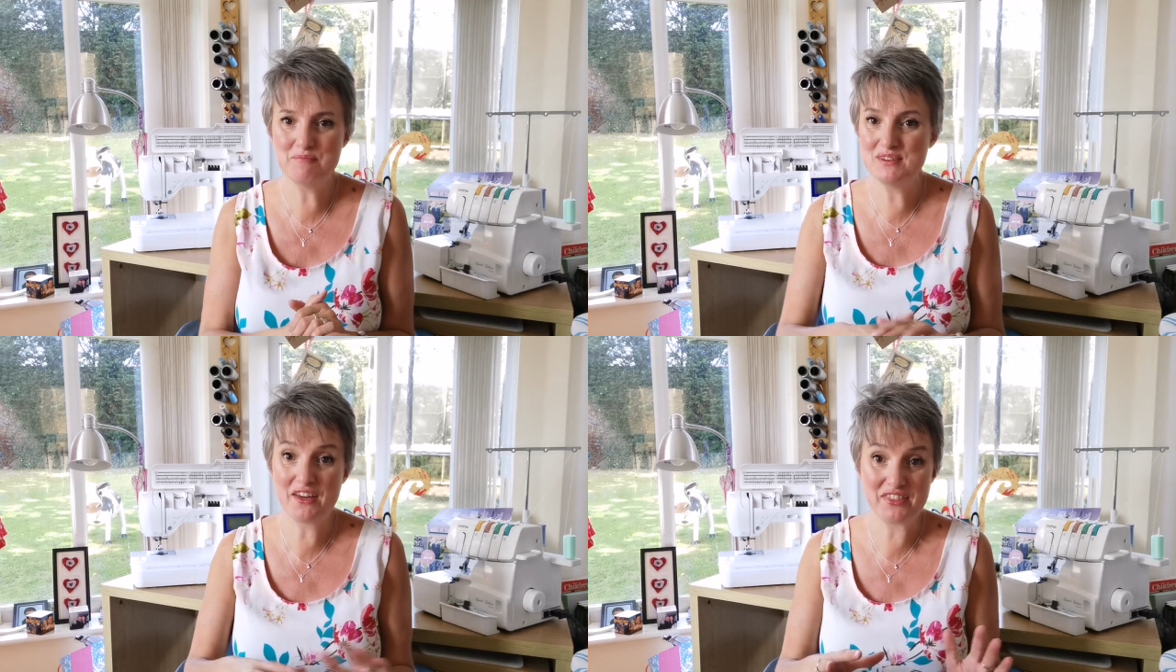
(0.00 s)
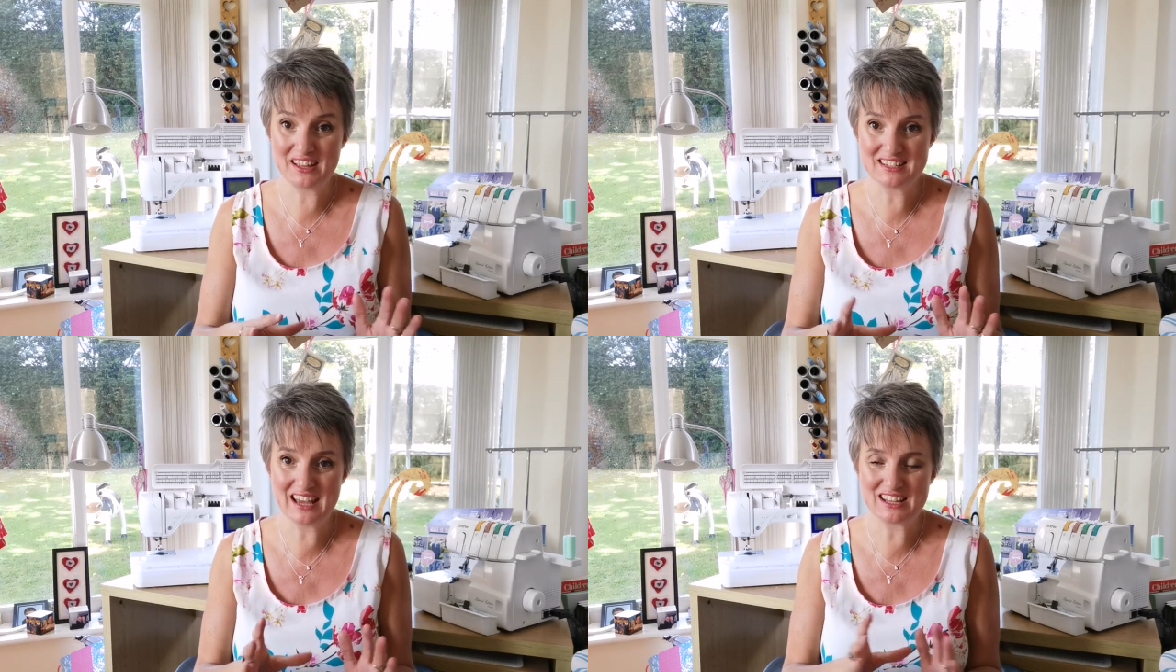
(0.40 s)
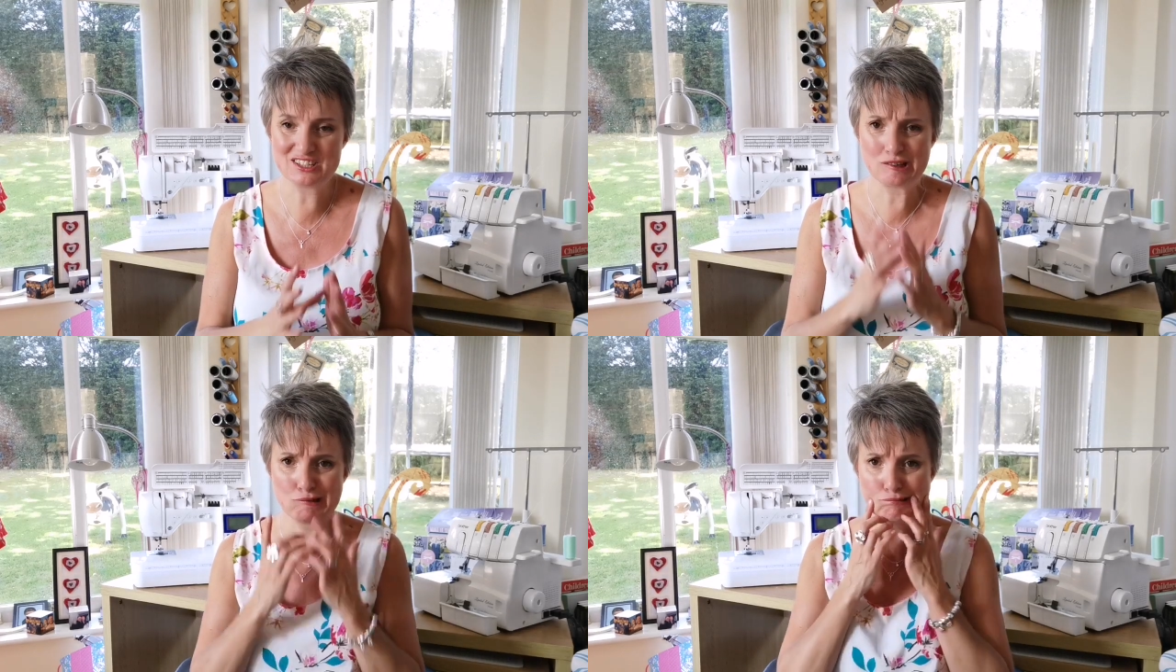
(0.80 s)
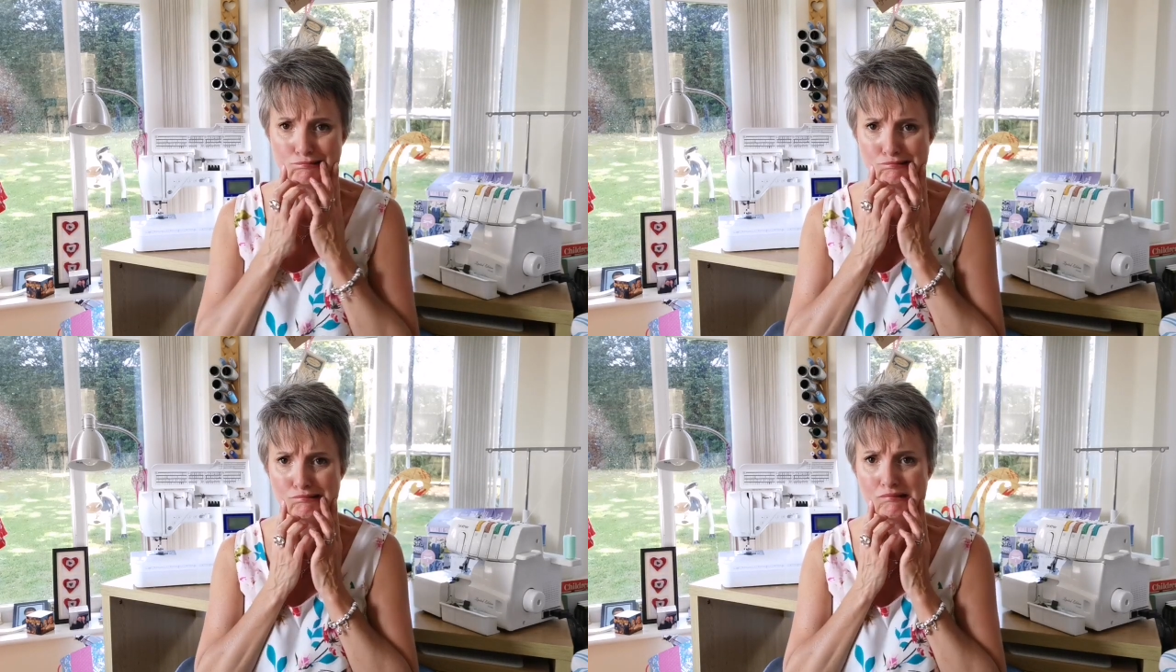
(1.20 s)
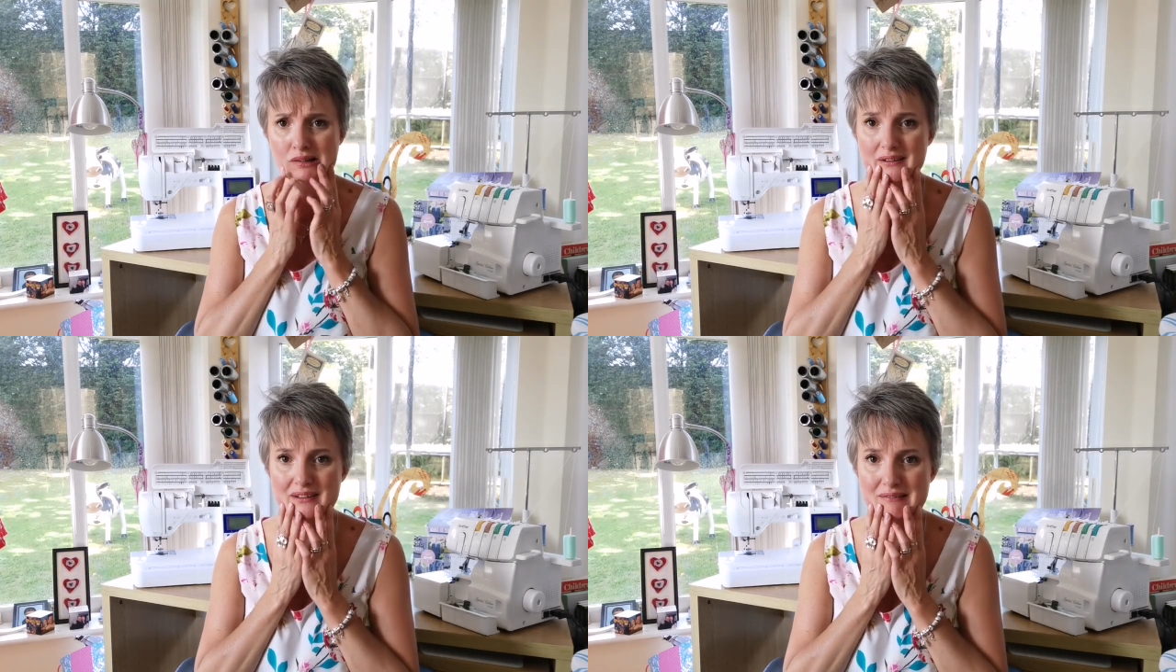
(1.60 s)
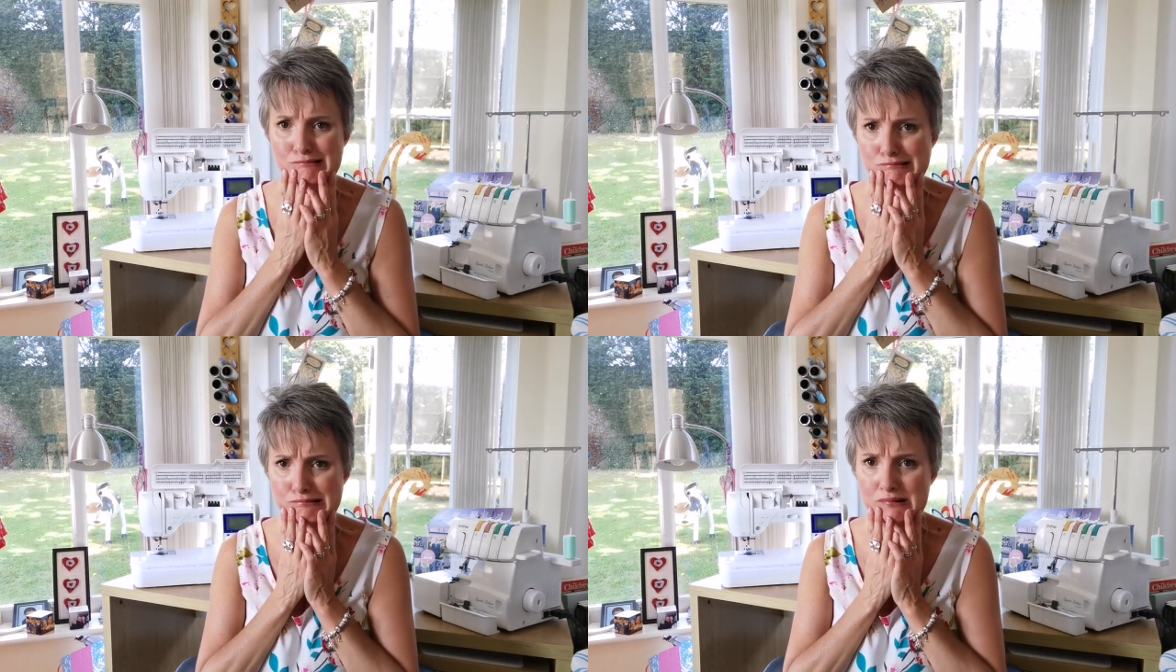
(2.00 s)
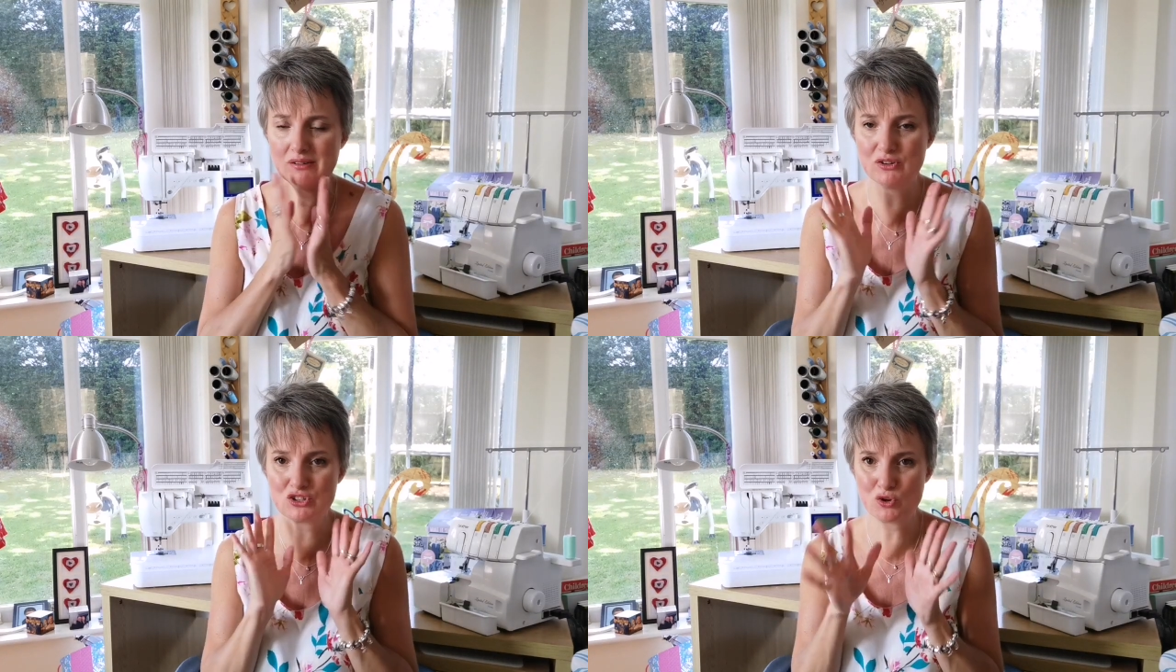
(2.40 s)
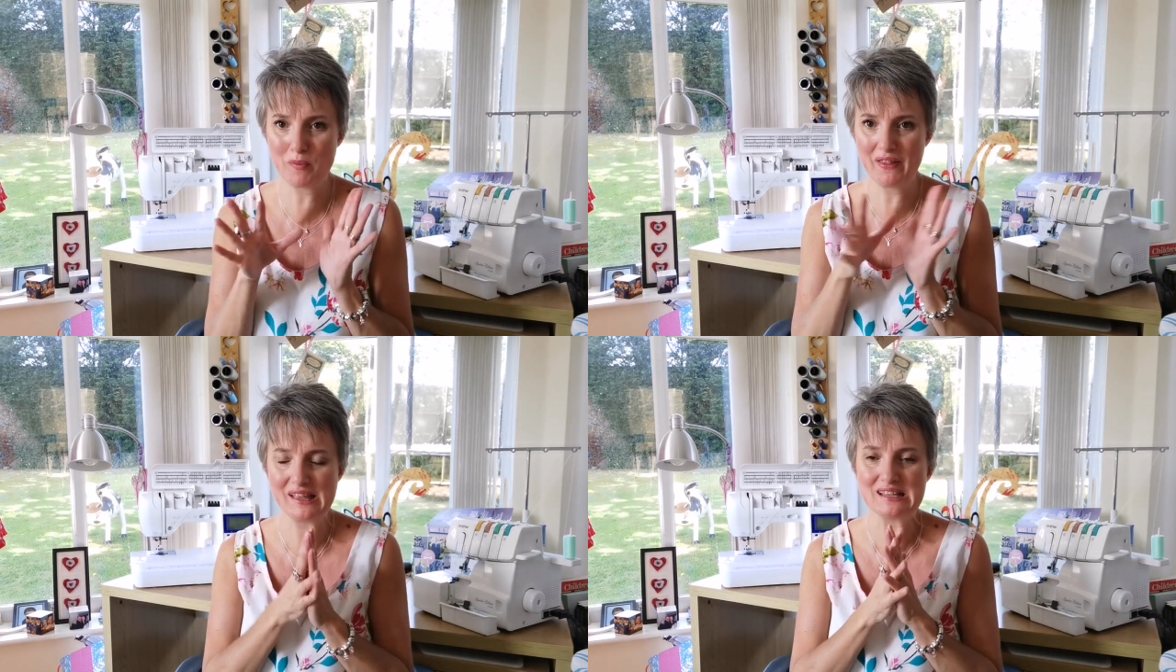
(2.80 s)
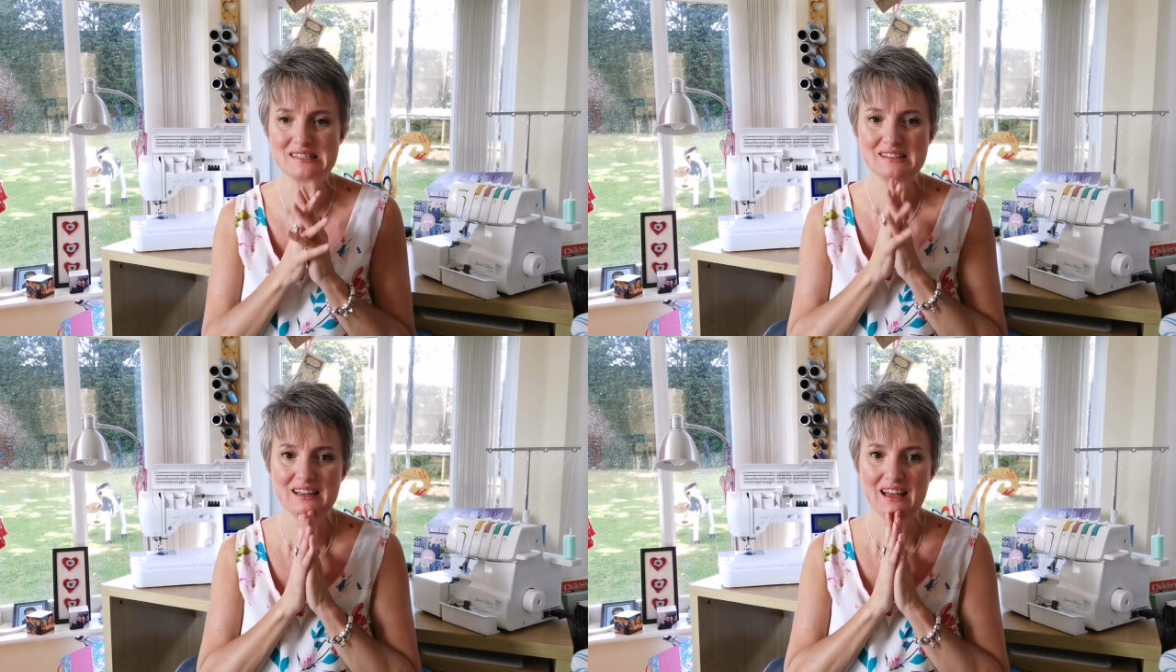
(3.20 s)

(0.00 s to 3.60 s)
Nothing attached. I'm not sure about this.